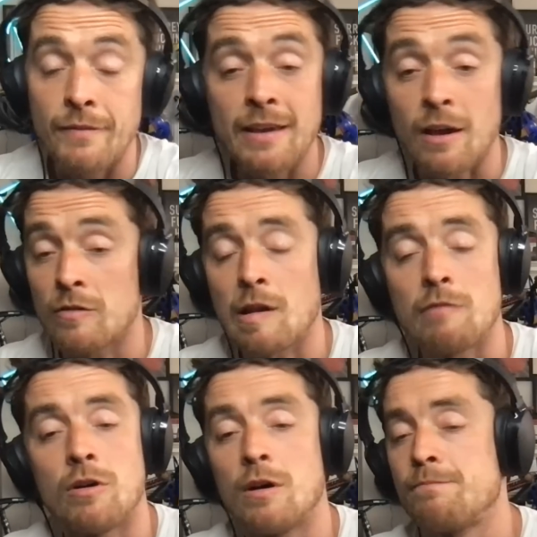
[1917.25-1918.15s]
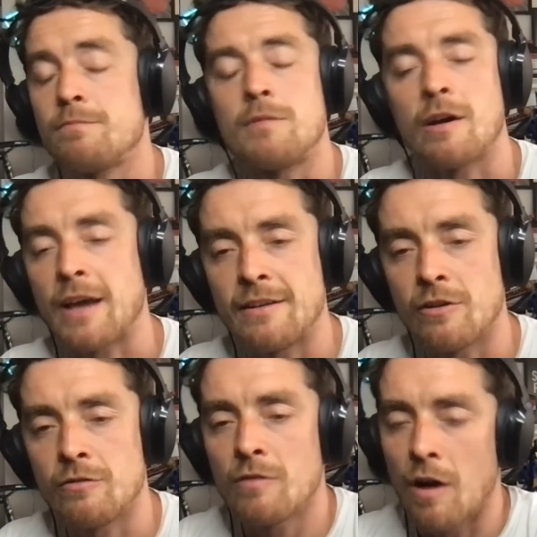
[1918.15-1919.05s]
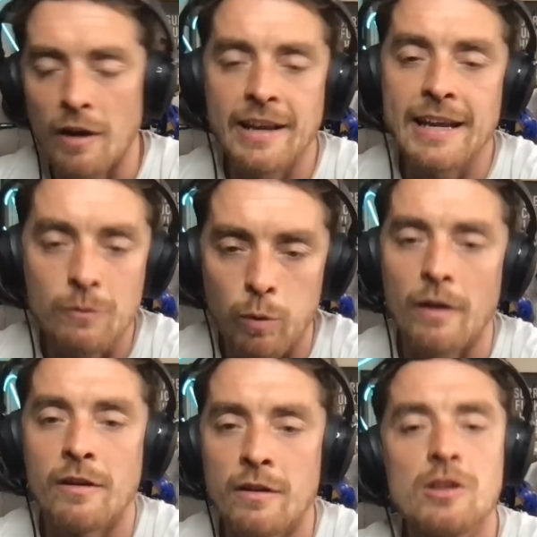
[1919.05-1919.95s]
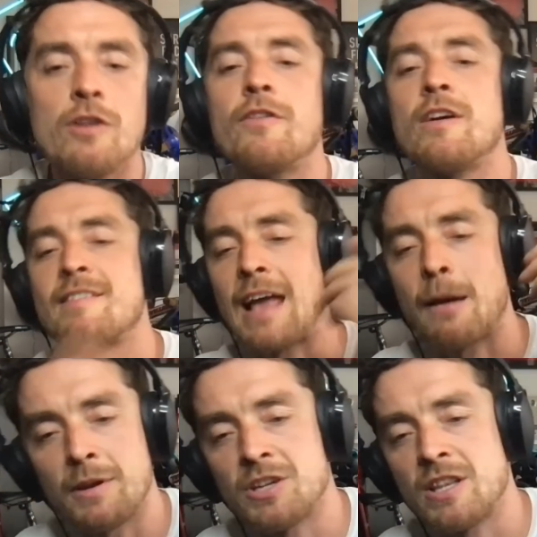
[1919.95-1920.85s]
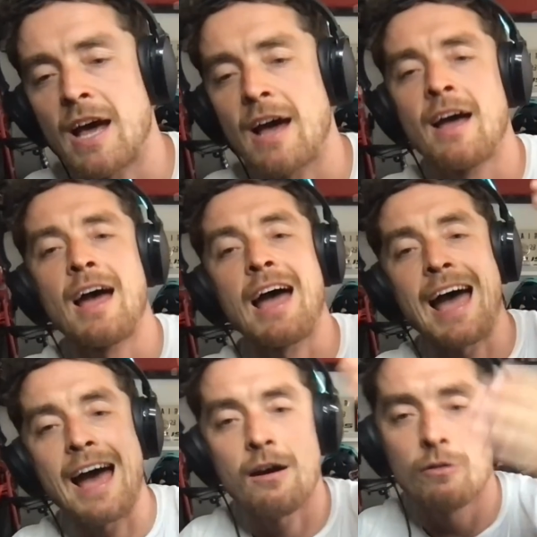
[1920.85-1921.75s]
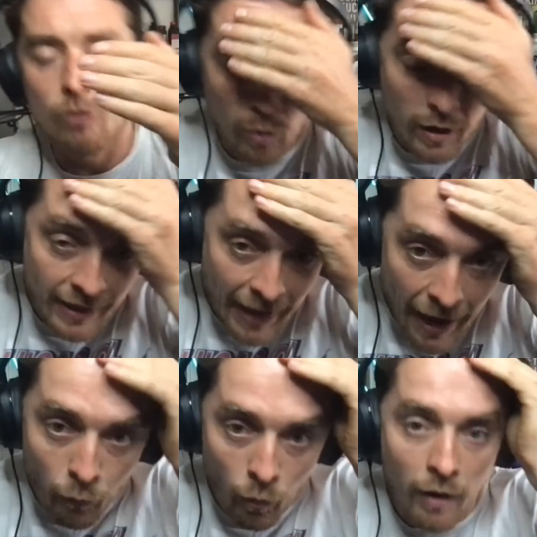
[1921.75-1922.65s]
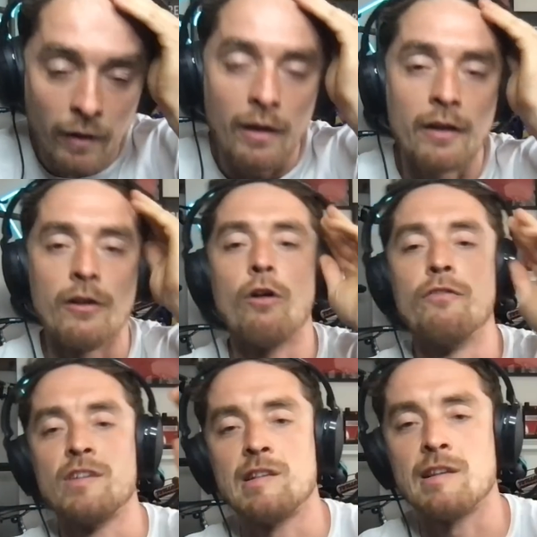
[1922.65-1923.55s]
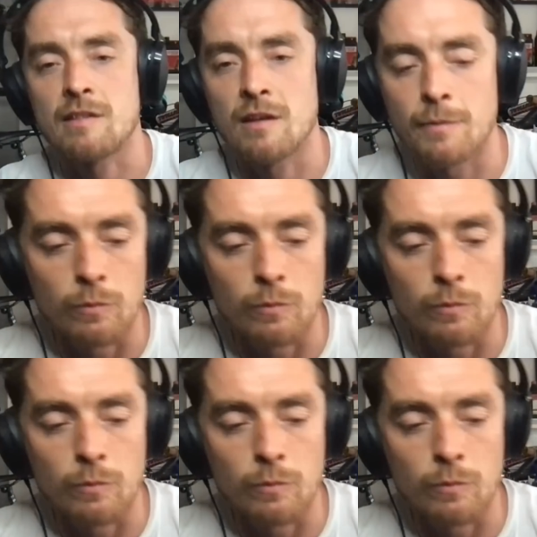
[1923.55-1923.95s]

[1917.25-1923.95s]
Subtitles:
you go. So, right, okay, dude. I need one. You've established that. How do I get one? And obviously, it's going to be